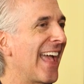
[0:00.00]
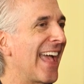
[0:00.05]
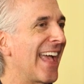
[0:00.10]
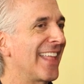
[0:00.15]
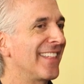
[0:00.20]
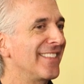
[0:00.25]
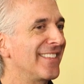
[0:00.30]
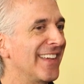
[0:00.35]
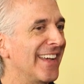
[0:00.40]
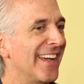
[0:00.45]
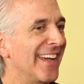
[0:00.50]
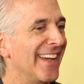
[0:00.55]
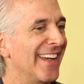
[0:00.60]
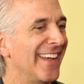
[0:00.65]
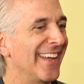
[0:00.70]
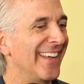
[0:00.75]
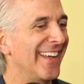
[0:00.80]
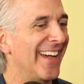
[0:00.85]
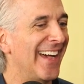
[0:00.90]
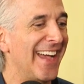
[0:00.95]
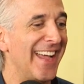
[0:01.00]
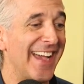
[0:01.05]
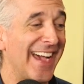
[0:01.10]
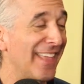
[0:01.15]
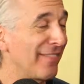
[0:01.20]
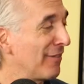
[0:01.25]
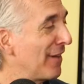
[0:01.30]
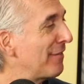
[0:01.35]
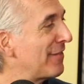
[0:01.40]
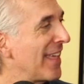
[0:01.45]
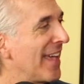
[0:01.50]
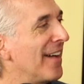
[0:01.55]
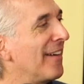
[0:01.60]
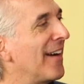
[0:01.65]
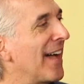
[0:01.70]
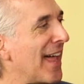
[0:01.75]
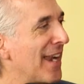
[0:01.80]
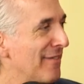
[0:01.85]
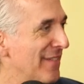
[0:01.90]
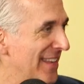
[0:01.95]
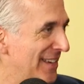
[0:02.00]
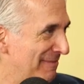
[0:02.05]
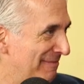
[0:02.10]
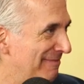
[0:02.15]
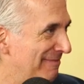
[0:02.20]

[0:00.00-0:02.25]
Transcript: And uh, I, I love the hell out of it.